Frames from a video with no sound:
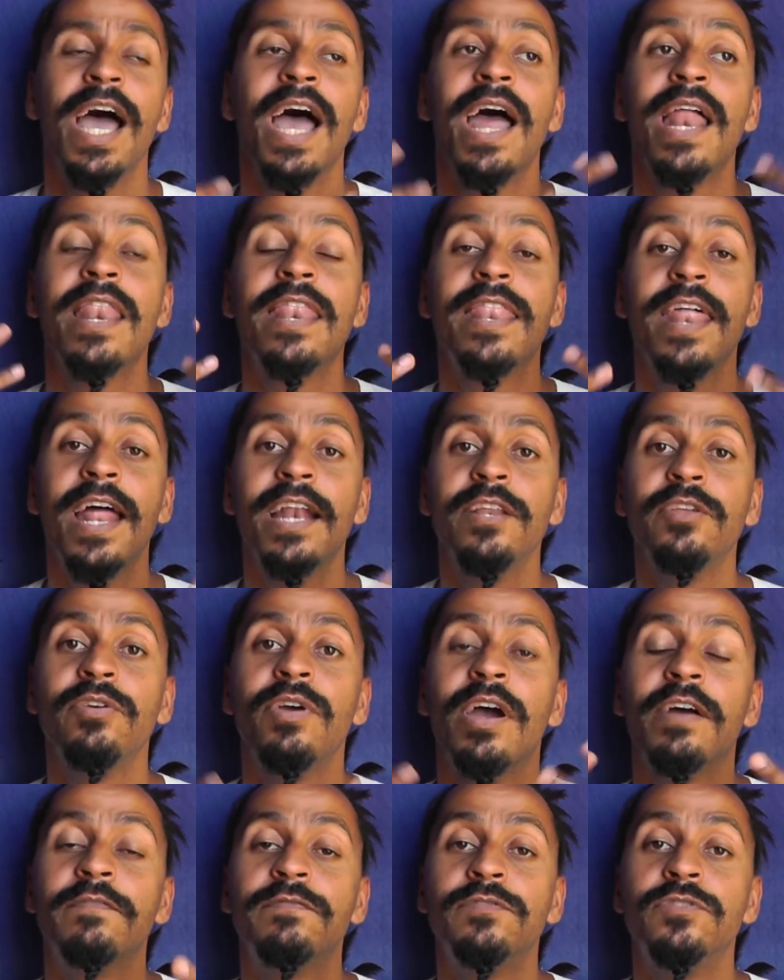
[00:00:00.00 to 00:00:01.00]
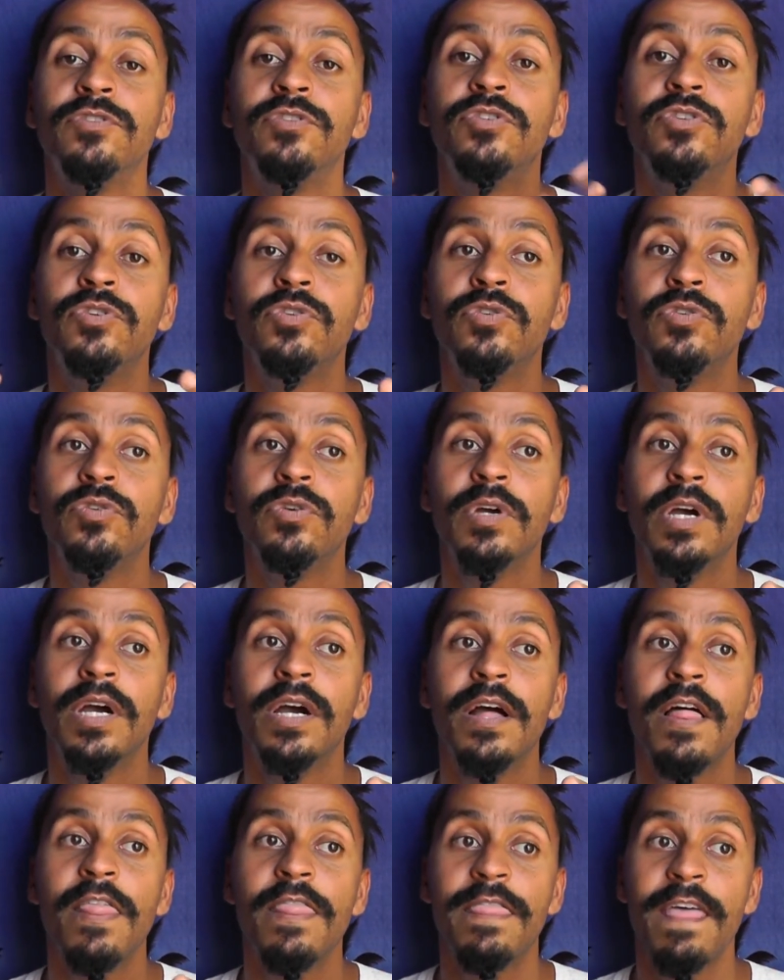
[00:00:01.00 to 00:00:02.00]
and then you have to do
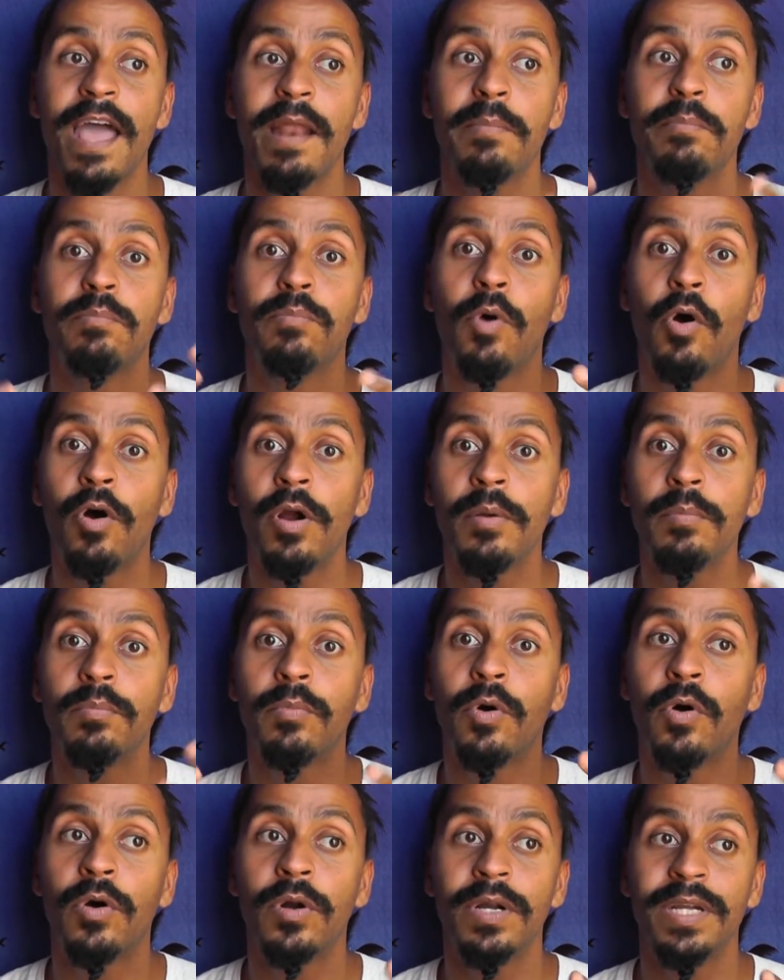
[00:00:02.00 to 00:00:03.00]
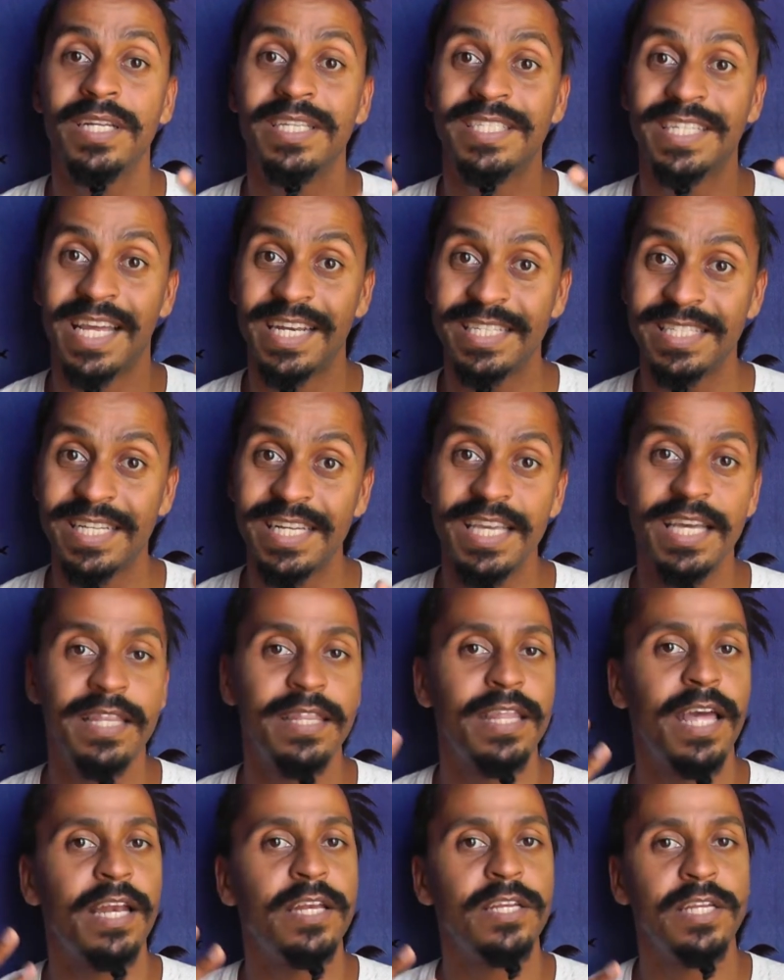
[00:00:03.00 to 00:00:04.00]
that more and more intensely,
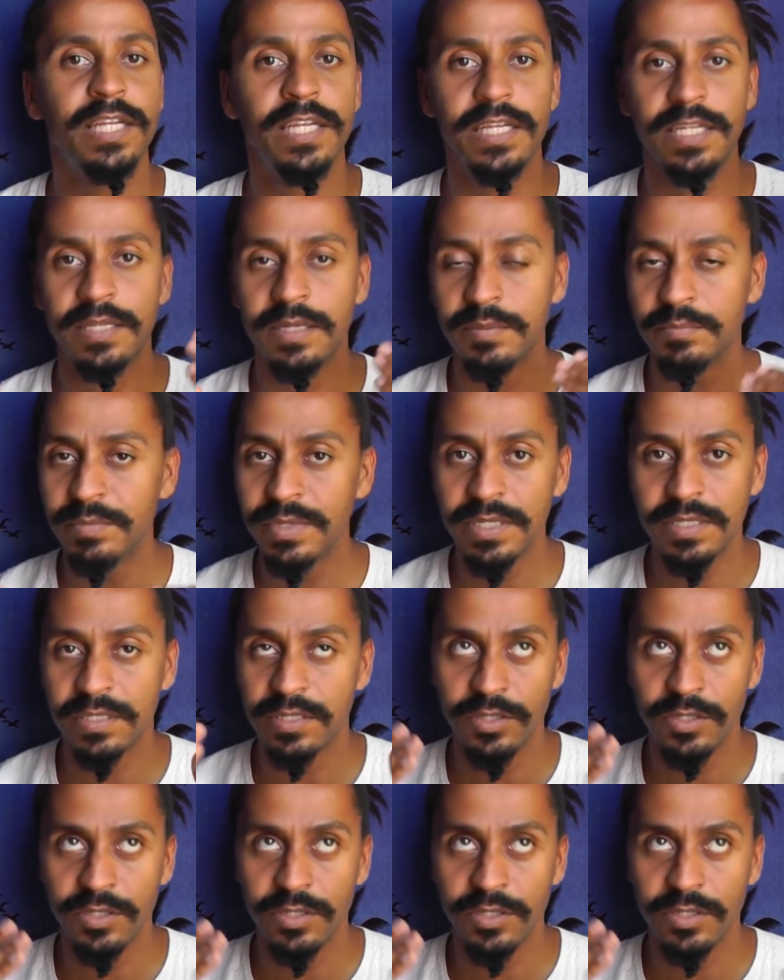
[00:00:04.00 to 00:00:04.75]
and then you, mean,